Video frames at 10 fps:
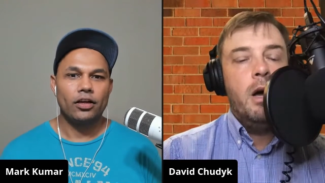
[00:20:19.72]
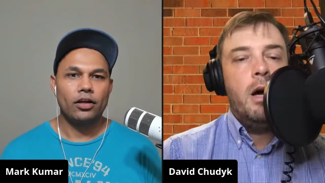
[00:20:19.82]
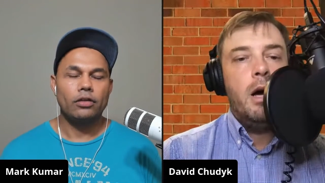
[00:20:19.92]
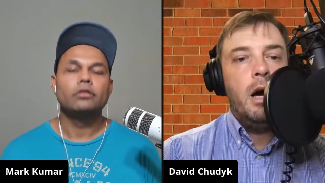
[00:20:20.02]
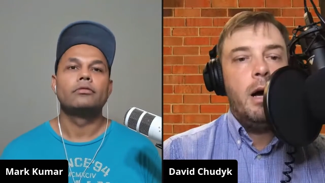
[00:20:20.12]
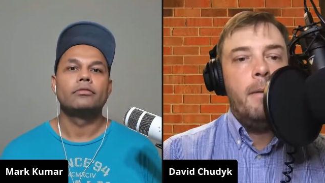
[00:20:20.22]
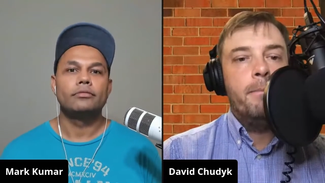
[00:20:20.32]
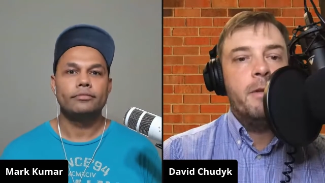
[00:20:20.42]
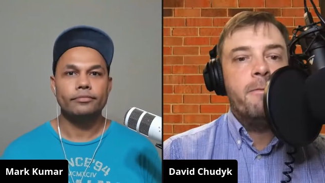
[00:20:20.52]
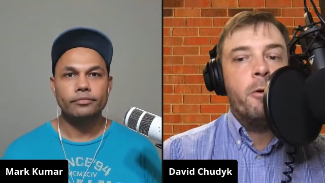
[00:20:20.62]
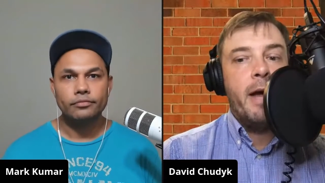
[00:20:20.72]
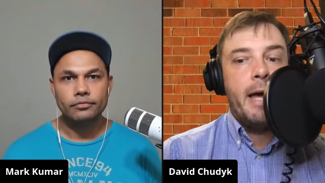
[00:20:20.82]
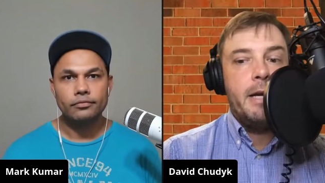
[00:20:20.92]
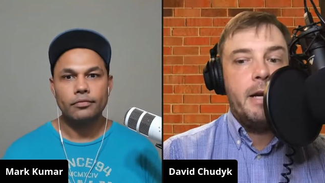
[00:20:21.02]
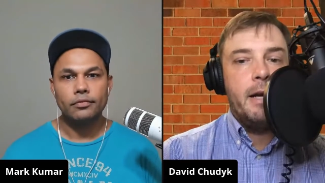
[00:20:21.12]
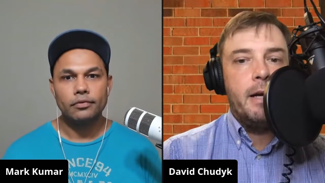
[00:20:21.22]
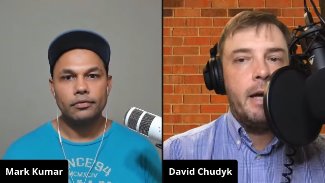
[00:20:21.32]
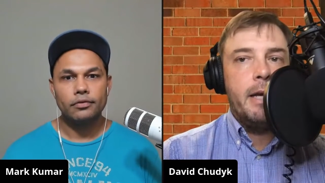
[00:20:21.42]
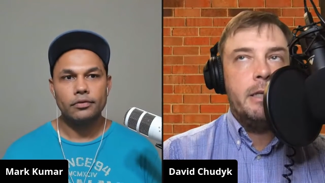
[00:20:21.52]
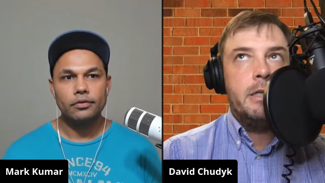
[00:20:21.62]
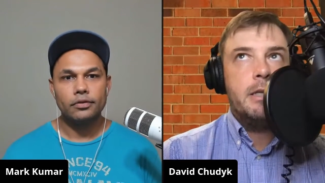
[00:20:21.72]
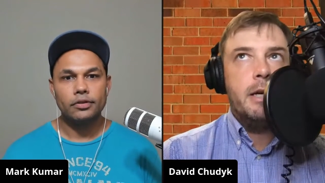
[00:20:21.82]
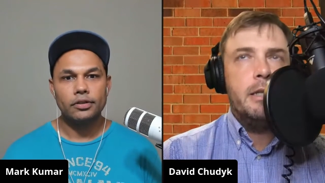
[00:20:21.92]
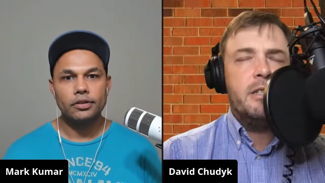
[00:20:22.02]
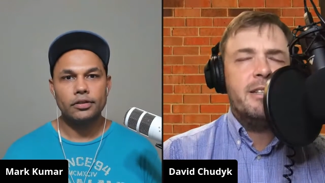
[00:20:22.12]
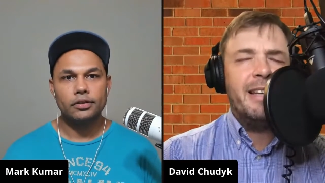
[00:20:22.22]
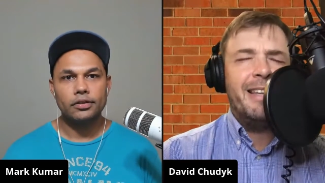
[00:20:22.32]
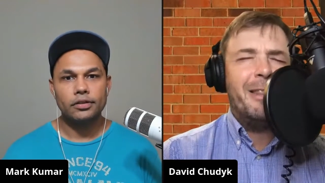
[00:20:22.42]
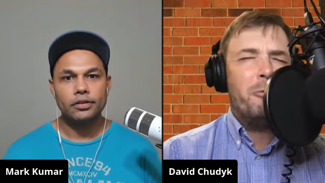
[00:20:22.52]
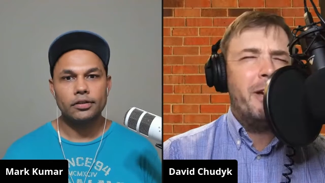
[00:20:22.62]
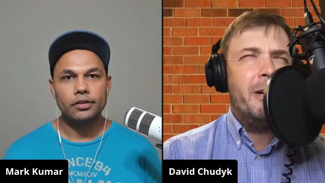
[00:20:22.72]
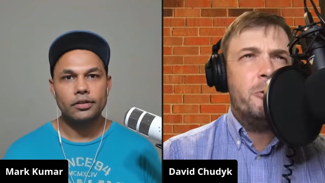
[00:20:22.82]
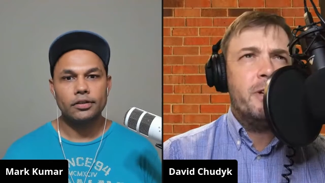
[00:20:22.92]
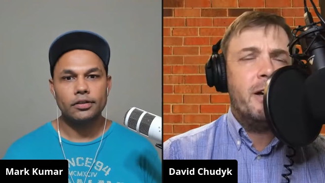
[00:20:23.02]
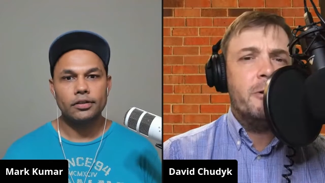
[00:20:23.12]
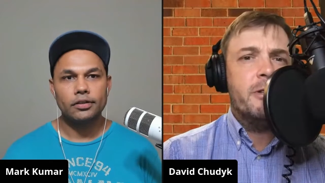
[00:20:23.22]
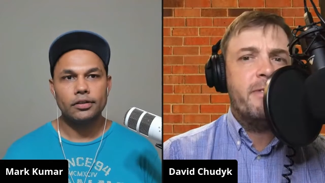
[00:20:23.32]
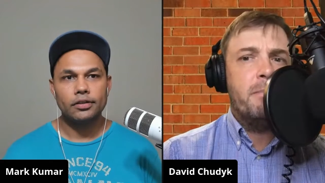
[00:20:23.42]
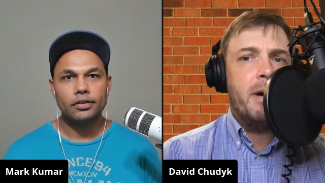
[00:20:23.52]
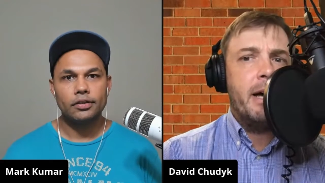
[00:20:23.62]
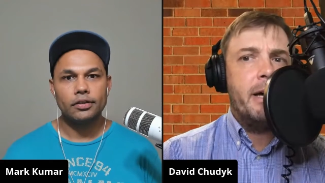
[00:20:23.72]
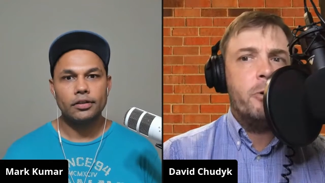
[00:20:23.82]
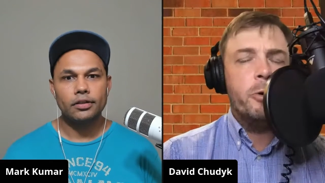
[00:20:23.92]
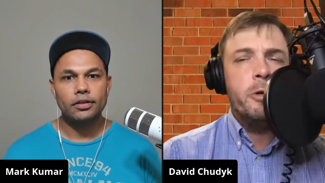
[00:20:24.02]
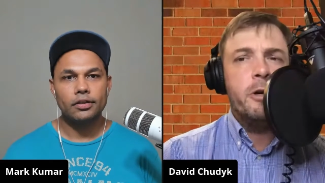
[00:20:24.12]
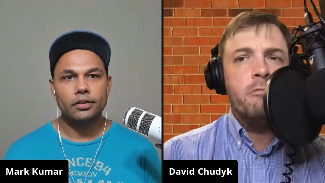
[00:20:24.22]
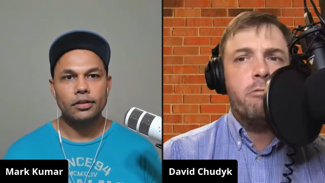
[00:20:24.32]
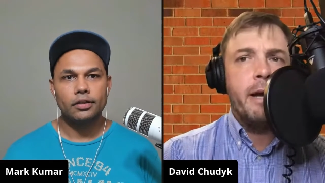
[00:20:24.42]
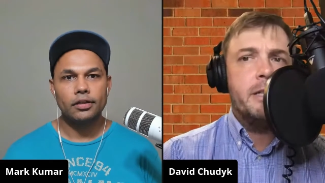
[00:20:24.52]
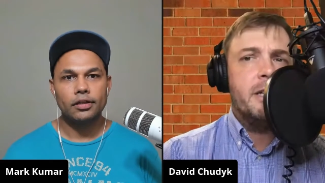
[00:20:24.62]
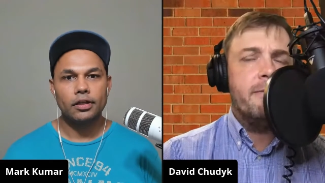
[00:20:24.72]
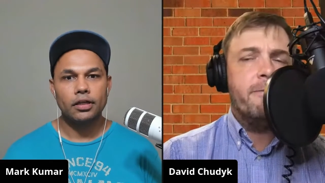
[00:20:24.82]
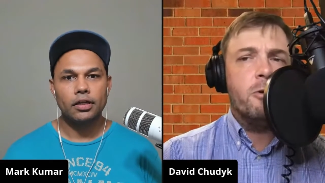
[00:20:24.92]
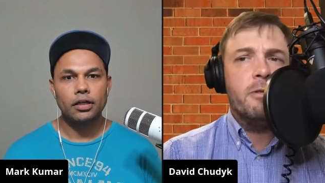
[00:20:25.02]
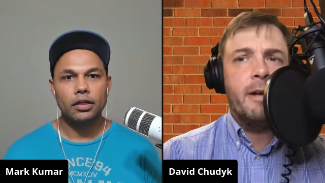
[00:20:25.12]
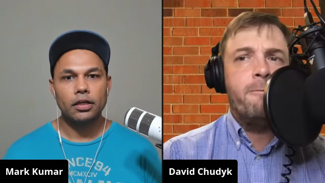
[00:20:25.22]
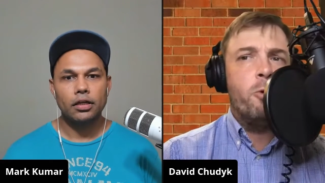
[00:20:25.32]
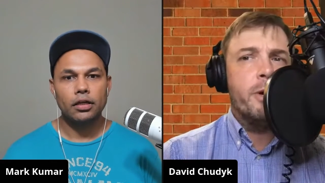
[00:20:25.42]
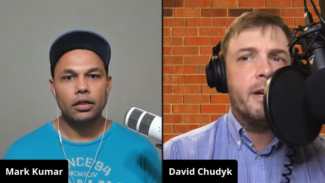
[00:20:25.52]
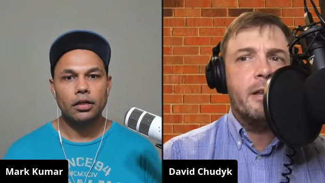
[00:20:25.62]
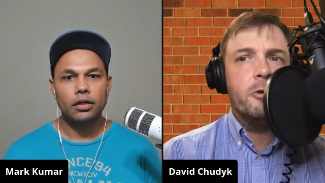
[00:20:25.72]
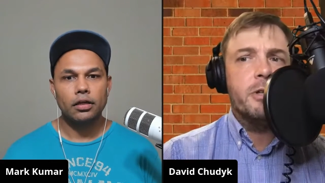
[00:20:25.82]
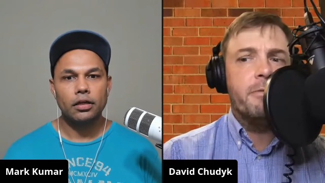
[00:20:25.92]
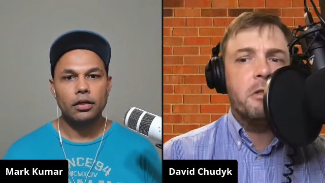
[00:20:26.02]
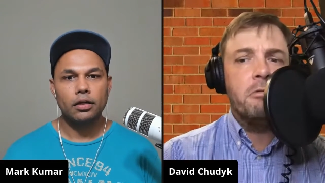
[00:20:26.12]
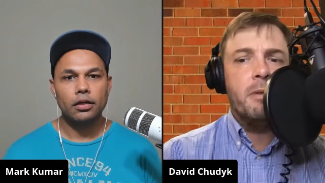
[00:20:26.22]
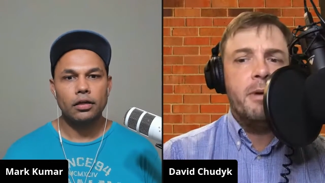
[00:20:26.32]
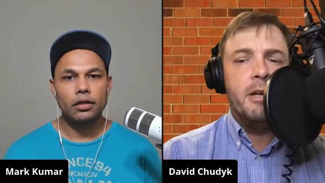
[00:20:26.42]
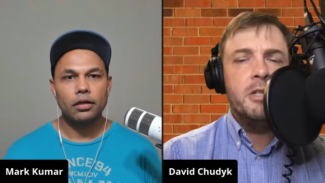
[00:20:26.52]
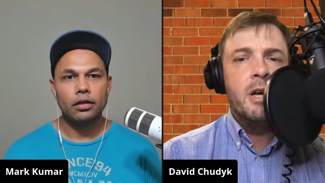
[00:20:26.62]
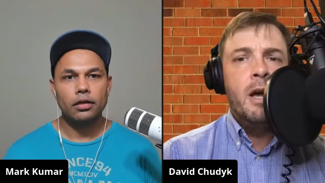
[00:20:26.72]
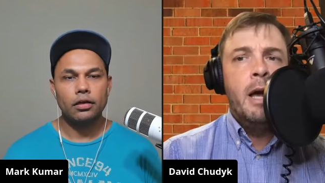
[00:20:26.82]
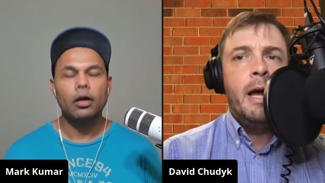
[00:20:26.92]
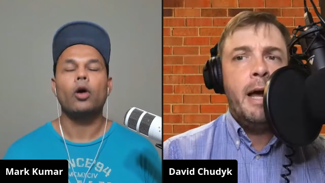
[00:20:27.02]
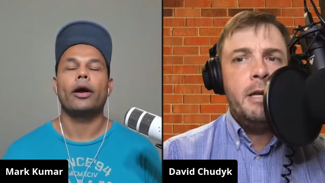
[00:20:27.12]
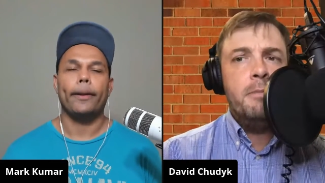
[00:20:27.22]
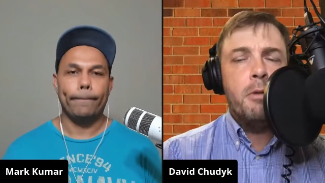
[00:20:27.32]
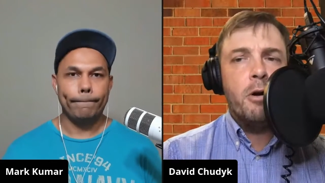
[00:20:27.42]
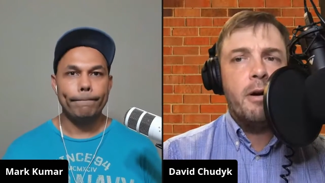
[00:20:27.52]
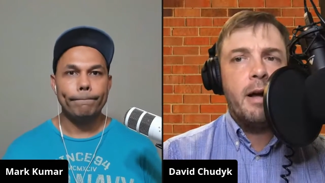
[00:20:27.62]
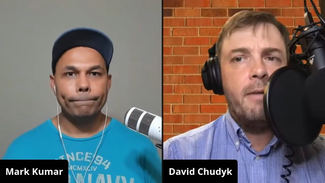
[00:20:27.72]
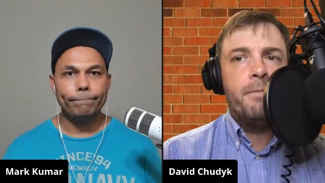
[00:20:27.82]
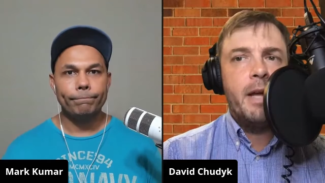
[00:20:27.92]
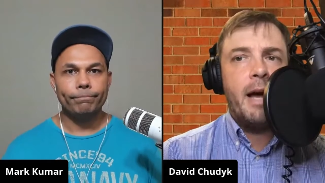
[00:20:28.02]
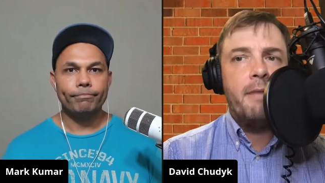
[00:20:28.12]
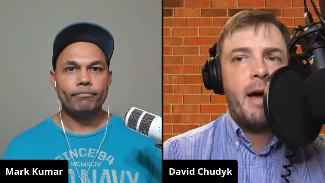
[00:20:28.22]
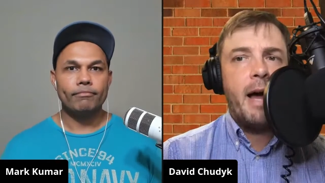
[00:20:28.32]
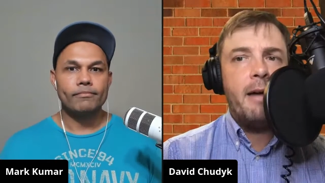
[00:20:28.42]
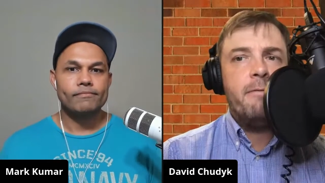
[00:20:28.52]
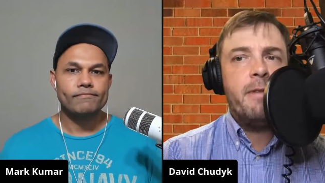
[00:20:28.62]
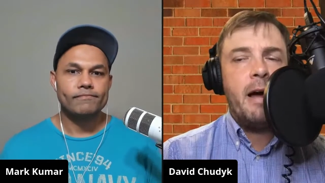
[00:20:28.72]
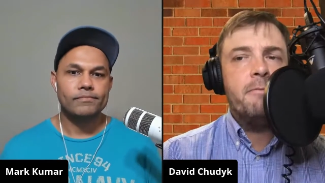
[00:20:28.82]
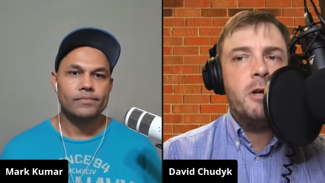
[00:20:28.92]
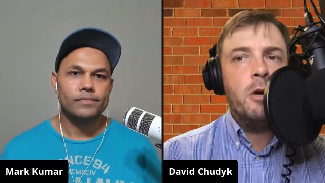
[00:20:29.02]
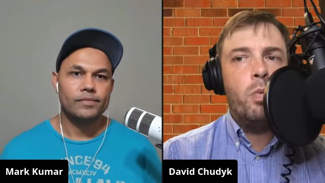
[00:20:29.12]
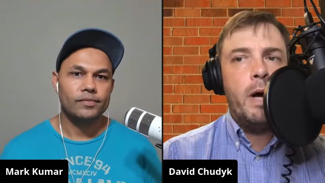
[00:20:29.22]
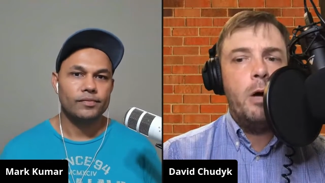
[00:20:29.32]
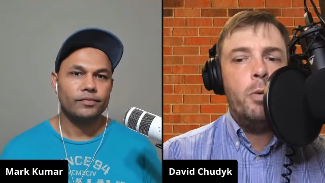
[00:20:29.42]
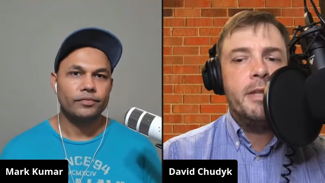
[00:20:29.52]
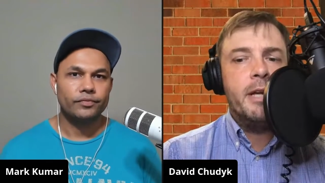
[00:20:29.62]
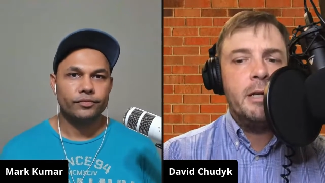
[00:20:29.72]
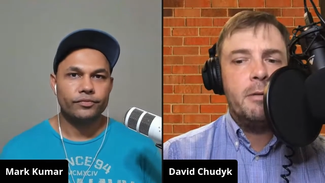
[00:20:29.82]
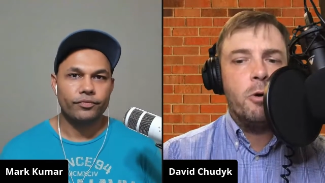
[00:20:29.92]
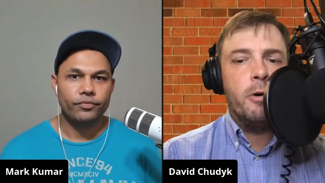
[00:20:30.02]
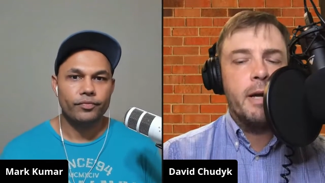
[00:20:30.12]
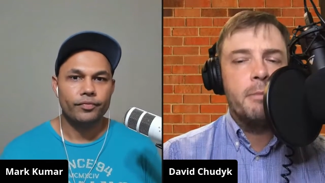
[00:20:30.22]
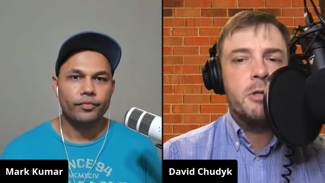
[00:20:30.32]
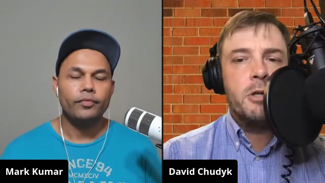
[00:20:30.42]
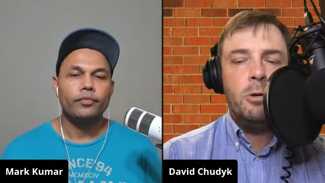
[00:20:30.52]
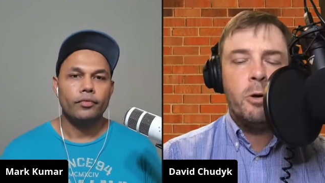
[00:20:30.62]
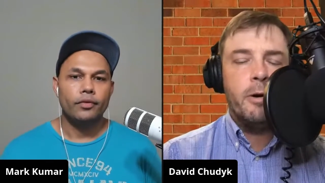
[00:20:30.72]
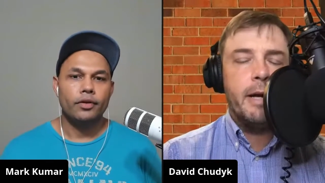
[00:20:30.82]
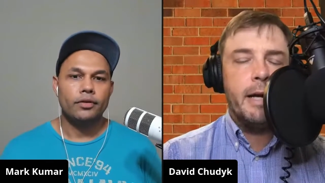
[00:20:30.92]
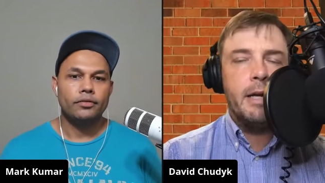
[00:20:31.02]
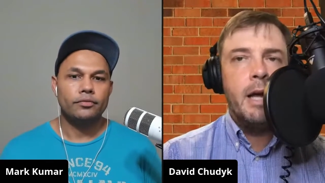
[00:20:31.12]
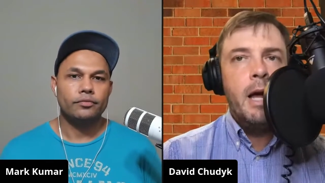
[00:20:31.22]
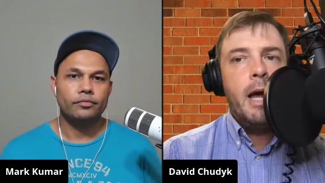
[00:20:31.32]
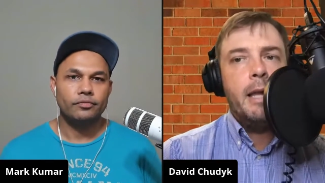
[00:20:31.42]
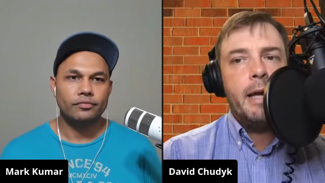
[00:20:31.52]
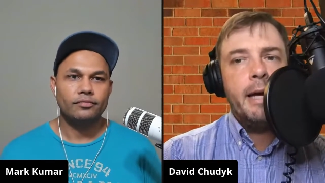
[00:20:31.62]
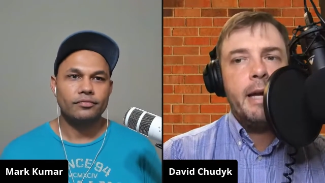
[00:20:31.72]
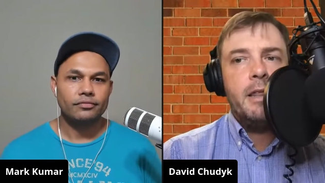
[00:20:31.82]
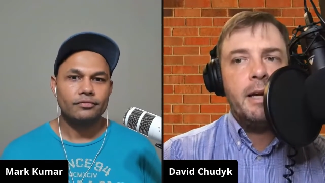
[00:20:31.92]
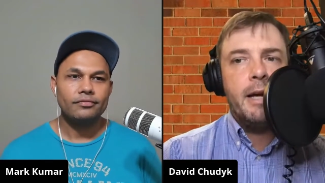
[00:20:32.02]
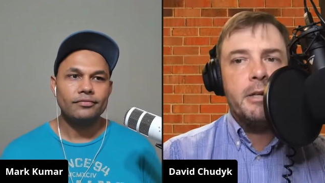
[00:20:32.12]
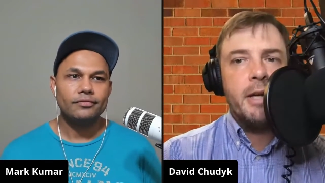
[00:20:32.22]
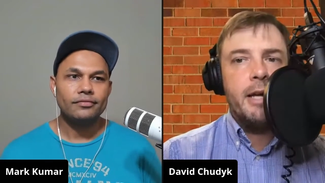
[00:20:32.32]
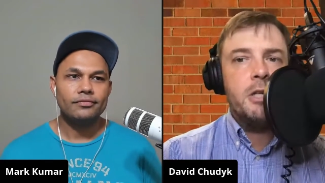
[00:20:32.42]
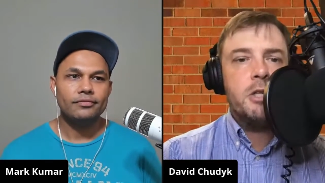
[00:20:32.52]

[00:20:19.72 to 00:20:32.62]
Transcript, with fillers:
Speaker 1: um, for editing, and it's it's I think three hundred dollars if you buy it, or you can rent it for like forty dollars every three months. Hindenburg. I've, I've, I've done well with Hindenburg, and I'm still learning. And, and like anything else, any